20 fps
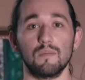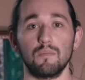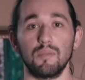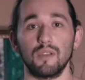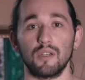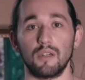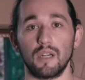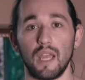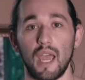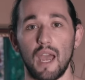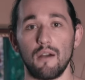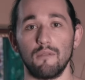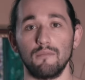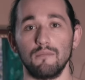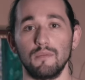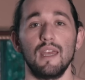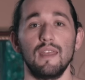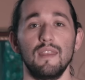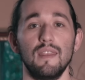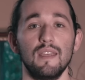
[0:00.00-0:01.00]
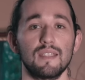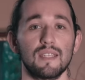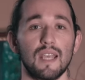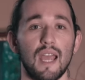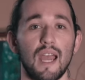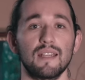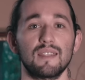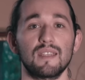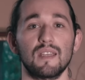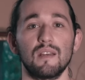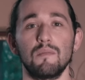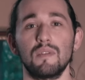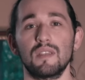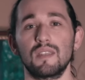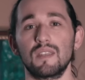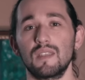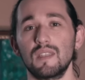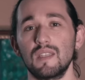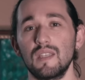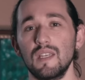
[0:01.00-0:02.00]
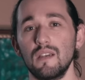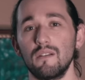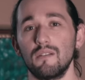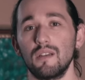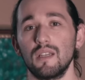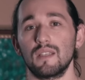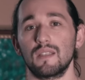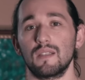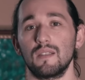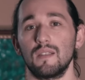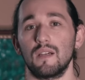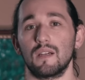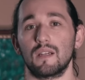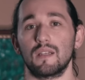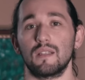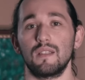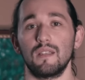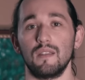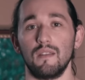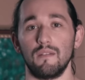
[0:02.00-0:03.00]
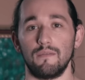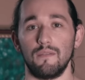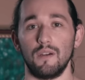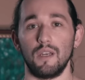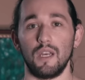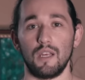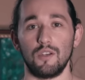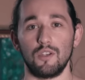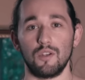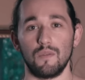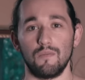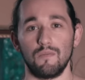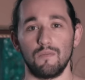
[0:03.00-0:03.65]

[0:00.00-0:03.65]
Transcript: is blurred out. This adds a mysterious look to the footage.